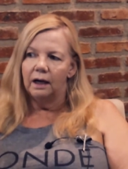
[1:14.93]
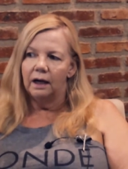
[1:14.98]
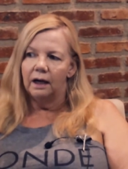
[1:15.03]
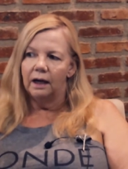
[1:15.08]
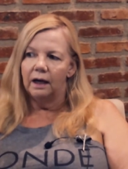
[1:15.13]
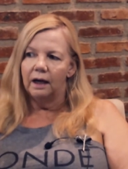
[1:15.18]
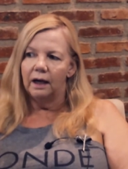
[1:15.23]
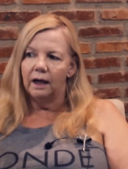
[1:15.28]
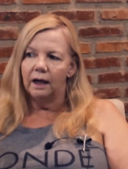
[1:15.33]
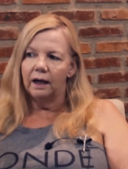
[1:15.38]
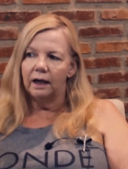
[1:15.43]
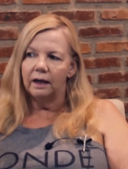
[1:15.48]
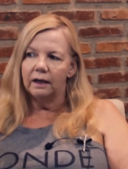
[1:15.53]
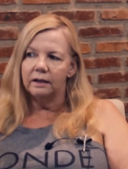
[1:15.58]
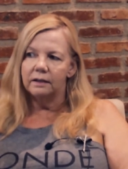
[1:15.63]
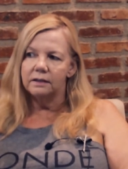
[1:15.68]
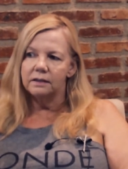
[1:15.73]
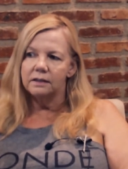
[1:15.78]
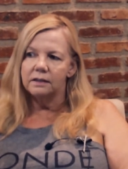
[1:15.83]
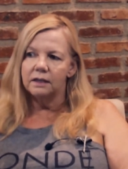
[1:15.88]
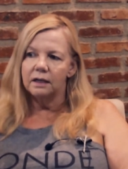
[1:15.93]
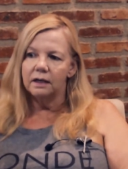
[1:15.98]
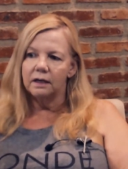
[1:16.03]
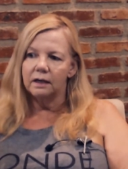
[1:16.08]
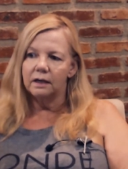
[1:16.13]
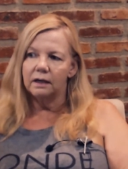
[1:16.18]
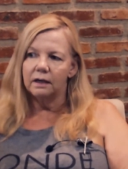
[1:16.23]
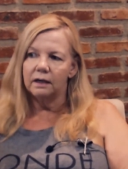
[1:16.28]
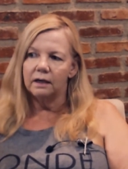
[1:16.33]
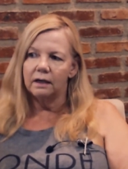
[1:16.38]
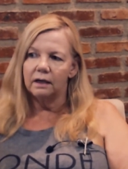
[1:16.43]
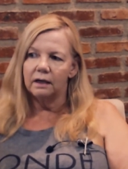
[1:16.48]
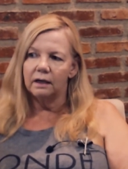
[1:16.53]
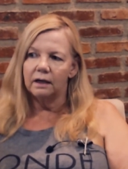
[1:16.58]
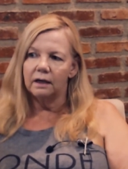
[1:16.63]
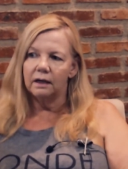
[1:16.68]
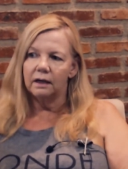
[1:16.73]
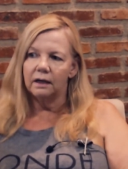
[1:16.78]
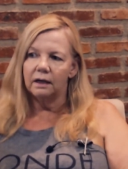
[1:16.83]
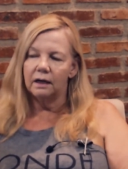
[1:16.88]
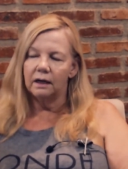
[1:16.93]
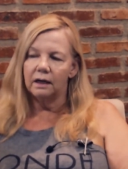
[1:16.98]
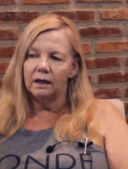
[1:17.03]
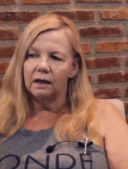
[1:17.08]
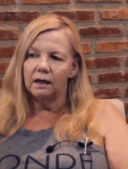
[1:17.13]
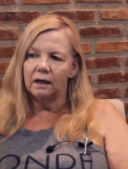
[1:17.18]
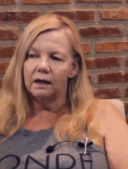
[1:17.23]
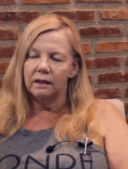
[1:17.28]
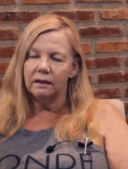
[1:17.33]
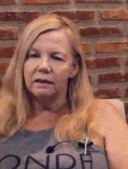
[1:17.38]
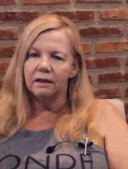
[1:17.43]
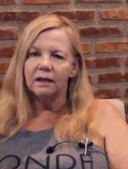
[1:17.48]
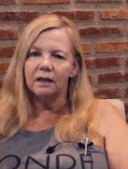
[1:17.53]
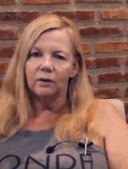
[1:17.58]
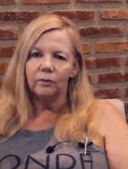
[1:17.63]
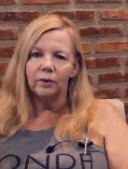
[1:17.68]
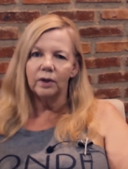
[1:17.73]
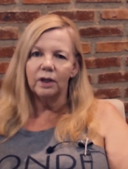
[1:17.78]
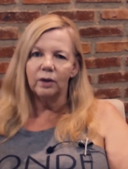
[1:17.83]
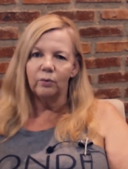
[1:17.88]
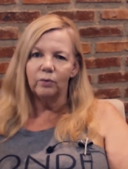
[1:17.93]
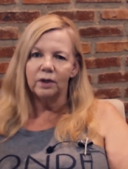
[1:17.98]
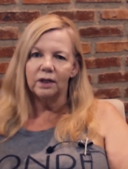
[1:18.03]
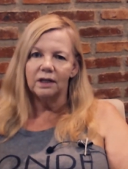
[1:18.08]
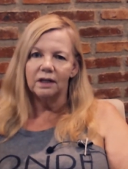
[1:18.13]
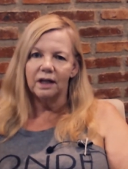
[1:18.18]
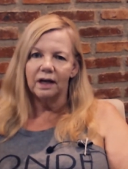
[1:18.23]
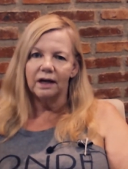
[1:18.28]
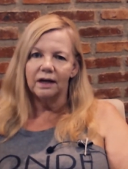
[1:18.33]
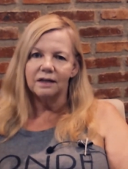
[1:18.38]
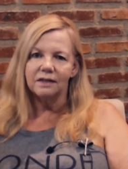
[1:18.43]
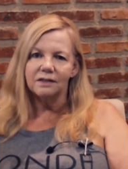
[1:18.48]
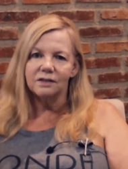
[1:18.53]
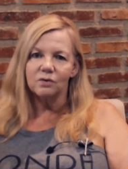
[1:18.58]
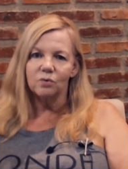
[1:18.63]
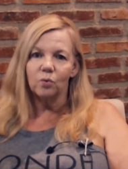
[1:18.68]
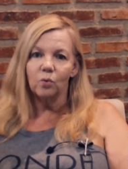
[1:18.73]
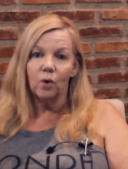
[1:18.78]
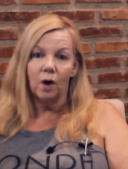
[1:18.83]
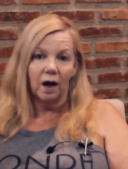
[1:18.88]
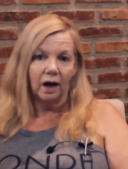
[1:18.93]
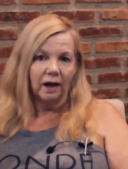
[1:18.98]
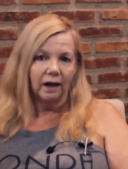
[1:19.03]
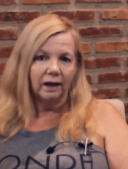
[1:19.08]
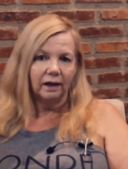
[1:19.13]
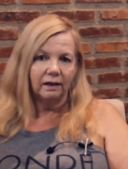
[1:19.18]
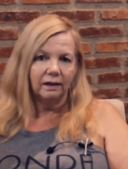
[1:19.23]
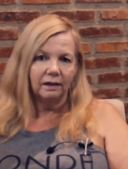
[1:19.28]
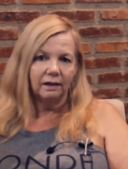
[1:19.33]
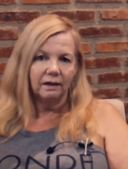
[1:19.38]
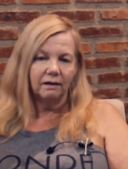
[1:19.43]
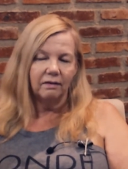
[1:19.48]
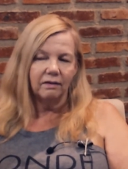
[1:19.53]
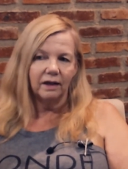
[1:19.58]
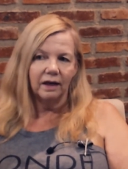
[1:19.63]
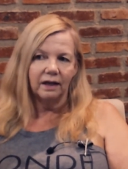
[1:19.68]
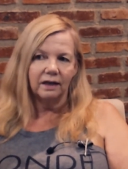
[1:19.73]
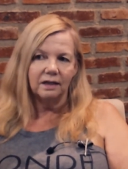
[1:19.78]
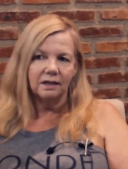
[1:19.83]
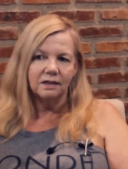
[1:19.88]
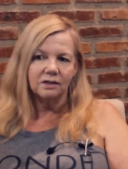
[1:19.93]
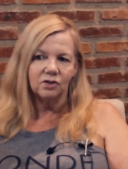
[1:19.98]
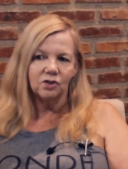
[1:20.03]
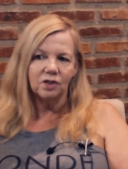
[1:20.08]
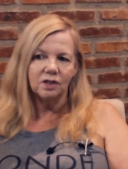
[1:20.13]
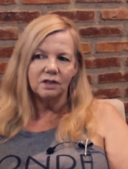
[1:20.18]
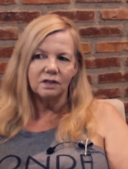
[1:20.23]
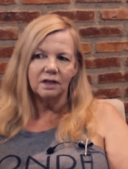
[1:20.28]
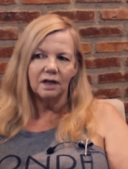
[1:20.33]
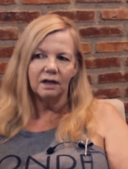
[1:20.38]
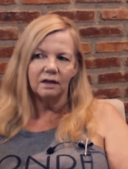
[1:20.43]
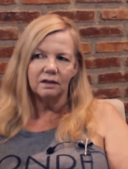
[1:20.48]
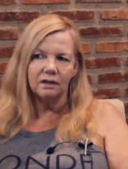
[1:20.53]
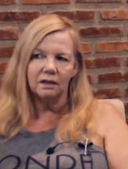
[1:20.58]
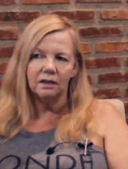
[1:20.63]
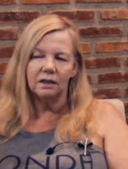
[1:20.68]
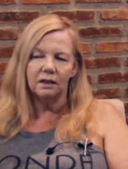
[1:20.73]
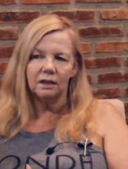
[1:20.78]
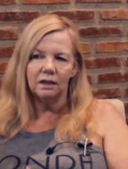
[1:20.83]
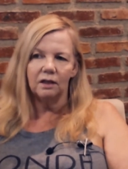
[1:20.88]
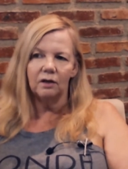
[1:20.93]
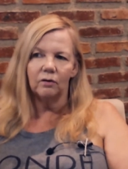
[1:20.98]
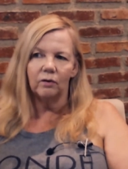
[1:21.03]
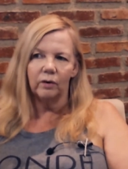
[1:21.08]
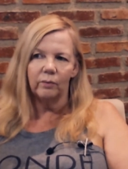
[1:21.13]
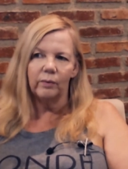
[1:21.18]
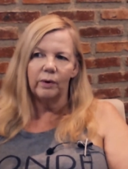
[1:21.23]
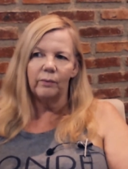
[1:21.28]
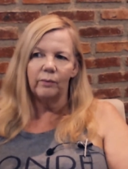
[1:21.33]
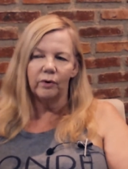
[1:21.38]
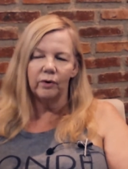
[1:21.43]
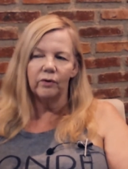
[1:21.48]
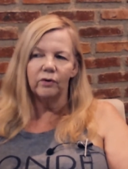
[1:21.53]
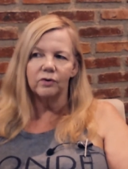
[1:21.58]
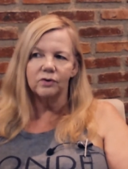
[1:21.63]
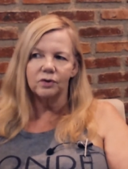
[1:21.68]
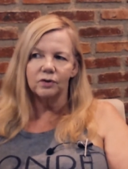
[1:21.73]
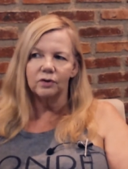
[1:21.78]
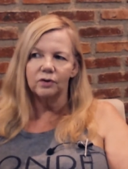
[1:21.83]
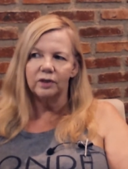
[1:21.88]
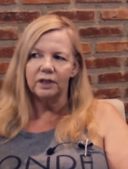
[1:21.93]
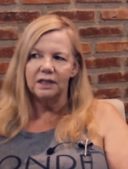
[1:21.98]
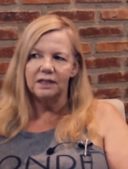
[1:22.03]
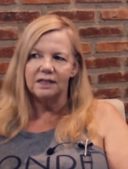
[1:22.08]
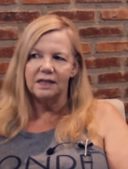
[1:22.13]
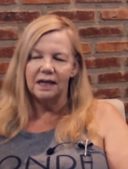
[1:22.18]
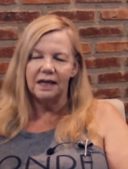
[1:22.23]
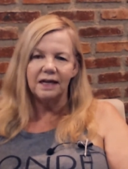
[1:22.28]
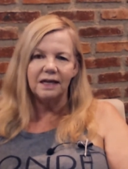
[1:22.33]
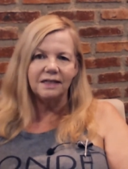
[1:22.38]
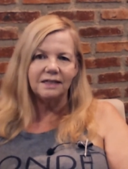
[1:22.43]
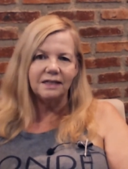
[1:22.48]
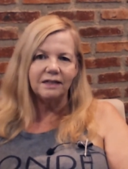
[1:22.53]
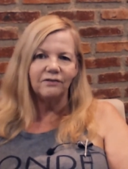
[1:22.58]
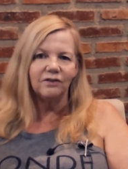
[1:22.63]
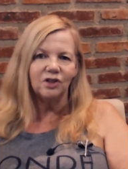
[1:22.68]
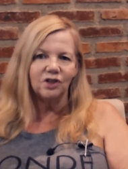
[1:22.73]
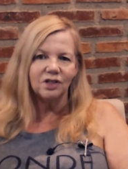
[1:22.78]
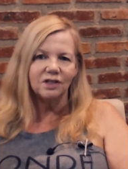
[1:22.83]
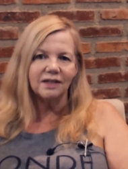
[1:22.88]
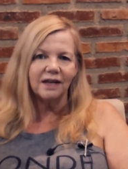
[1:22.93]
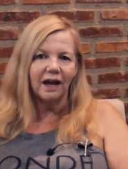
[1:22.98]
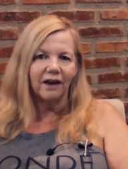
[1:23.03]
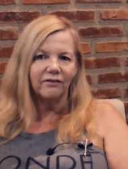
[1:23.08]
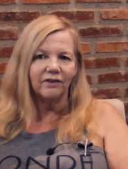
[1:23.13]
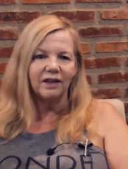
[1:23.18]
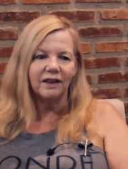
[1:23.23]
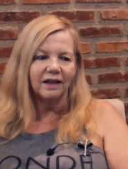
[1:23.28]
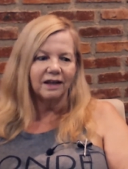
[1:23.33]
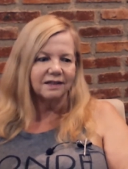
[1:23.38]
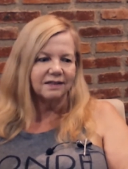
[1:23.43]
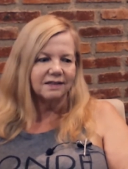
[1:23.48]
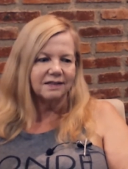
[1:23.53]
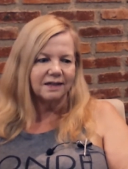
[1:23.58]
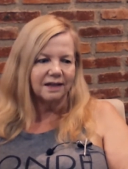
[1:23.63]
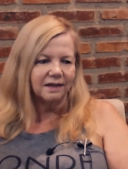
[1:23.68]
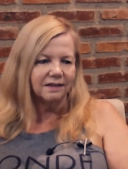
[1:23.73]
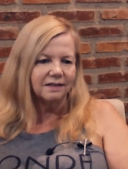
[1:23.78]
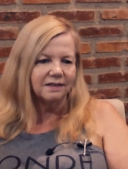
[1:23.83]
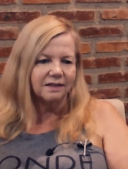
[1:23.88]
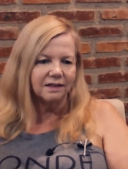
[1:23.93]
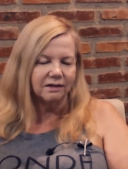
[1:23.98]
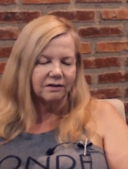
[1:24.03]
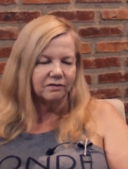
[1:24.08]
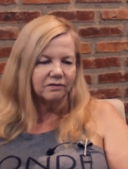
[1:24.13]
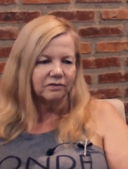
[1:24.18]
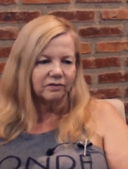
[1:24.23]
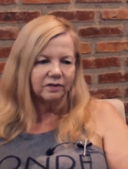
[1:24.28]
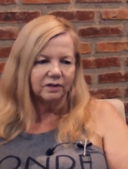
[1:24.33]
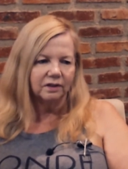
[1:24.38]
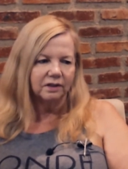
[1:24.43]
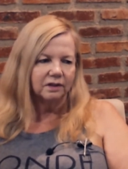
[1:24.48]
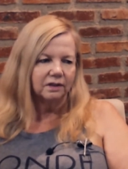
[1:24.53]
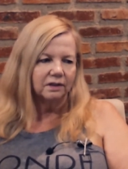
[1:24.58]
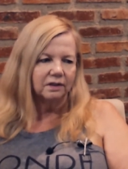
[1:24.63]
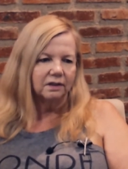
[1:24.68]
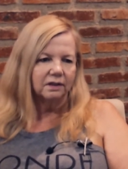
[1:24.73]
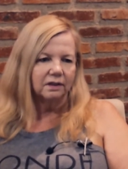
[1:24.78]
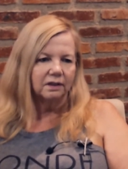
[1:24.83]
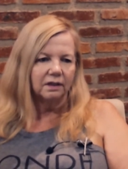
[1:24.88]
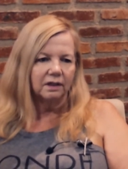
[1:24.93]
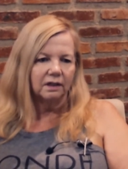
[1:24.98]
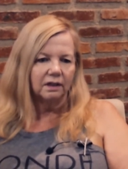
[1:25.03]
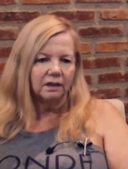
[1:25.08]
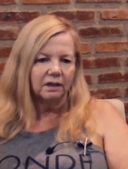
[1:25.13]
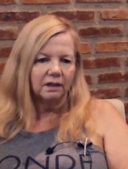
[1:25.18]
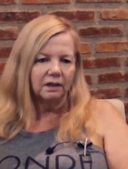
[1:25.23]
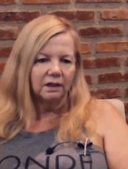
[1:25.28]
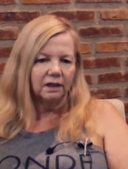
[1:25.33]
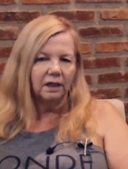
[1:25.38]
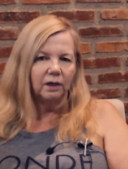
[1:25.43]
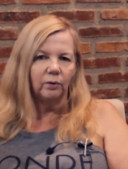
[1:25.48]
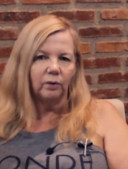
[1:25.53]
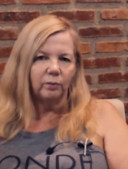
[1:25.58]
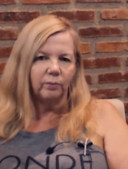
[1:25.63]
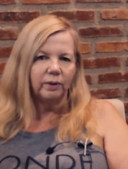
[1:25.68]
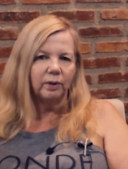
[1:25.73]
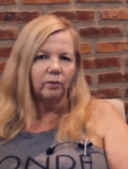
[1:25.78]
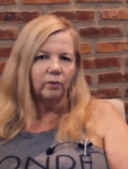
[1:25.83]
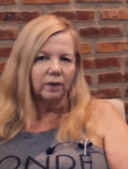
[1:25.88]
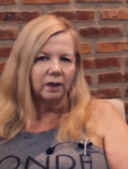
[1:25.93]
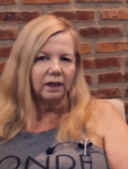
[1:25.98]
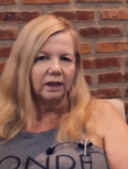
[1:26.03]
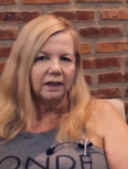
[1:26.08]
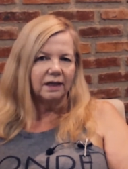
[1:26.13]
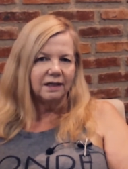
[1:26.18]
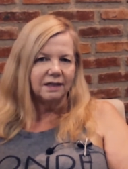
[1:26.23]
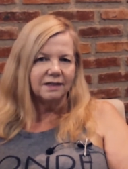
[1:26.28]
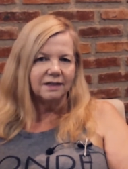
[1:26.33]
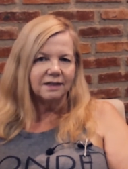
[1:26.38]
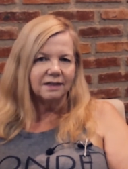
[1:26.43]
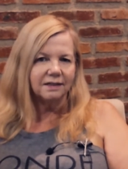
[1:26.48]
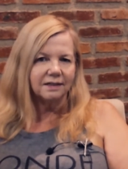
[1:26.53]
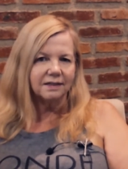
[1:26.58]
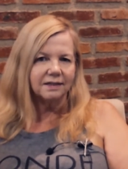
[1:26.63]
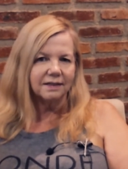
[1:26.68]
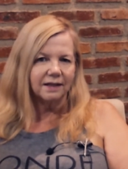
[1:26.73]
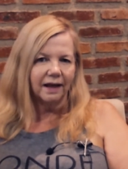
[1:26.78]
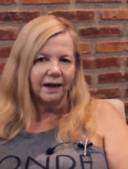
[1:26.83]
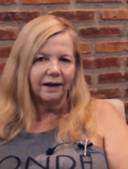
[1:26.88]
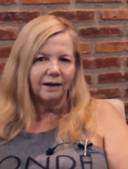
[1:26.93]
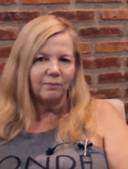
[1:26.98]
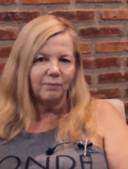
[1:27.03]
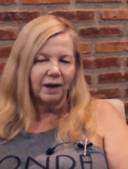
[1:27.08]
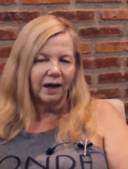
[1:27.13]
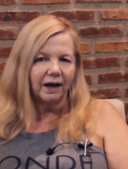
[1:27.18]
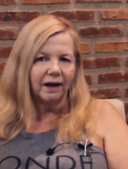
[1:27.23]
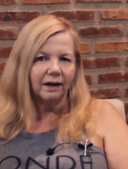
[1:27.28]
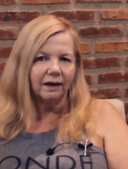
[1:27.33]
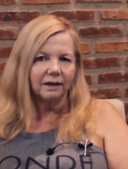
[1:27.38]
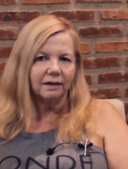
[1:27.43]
And I think I really realized why, and that is just that, I remember those early days, even just having that sense of it would be really easy to slide back.